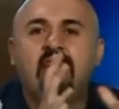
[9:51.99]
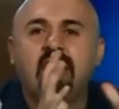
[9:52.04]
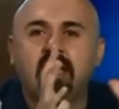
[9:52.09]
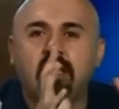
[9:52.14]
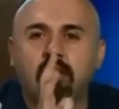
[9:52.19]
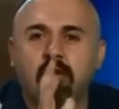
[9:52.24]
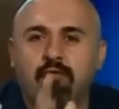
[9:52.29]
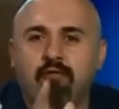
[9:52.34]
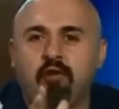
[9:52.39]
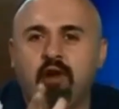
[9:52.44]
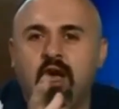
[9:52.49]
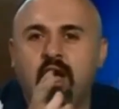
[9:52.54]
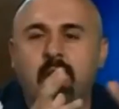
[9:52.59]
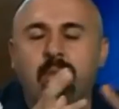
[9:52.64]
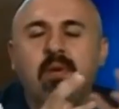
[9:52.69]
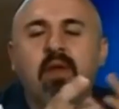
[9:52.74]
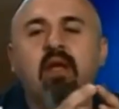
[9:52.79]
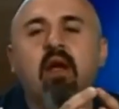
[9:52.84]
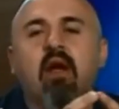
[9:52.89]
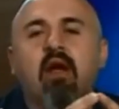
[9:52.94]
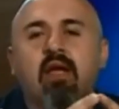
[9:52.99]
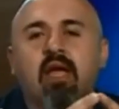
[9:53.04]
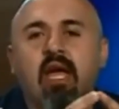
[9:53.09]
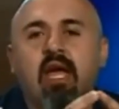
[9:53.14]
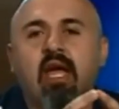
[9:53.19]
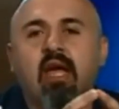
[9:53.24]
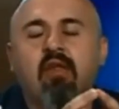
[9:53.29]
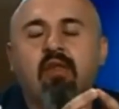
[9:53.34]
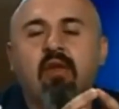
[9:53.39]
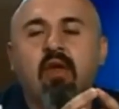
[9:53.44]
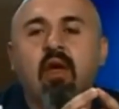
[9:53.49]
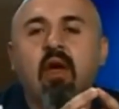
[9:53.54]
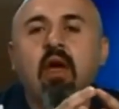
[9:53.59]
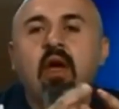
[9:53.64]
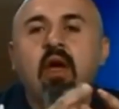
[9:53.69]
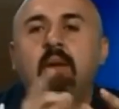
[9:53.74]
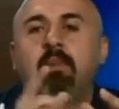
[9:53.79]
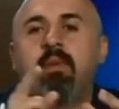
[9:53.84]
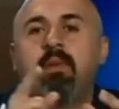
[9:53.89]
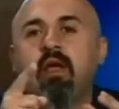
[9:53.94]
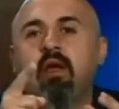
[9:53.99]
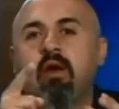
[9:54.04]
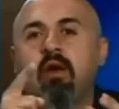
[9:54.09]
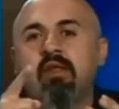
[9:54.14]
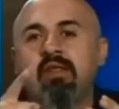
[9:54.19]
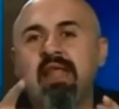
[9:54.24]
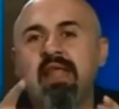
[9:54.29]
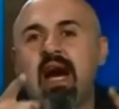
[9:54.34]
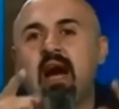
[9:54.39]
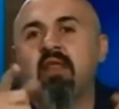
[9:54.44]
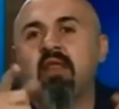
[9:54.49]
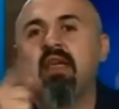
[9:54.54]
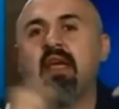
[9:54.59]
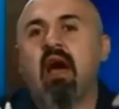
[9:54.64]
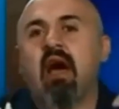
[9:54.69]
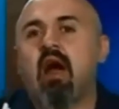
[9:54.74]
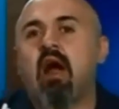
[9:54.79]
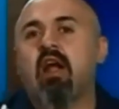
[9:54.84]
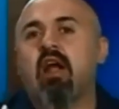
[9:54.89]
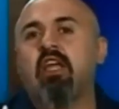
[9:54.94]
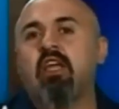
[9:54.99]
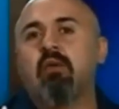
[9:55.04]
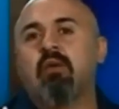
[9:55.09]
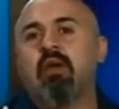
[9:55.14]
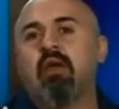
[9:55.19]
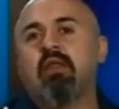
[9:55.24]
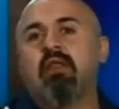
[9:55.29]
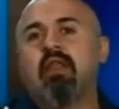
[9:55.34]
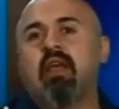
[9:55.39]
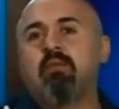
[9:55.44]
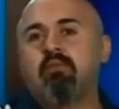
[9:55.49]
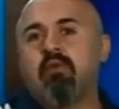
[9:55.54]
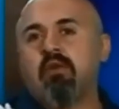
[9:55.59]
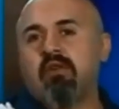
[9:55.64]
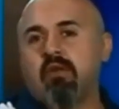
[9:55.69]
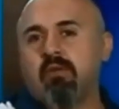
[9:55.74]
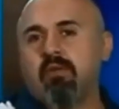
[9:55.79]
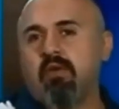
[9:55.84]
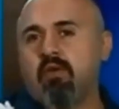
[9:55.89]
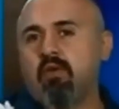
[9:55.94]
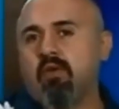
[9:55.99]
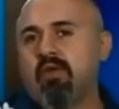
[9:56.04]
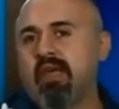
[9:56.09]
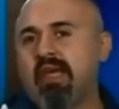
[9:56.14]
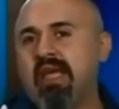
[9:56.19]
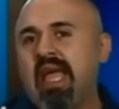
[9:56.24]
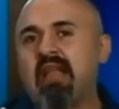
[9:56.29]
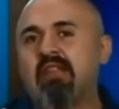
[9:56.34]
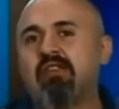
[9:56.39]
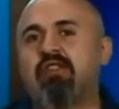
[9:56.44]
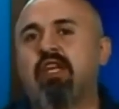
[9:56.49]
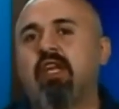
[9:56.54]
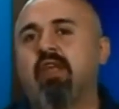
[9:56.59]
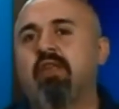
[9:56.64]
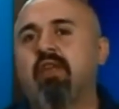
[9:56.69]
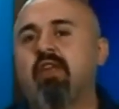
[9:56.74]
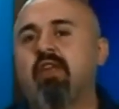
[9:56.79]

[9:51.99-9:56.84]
thank you for helping our case. Because now the argument that Muslims use against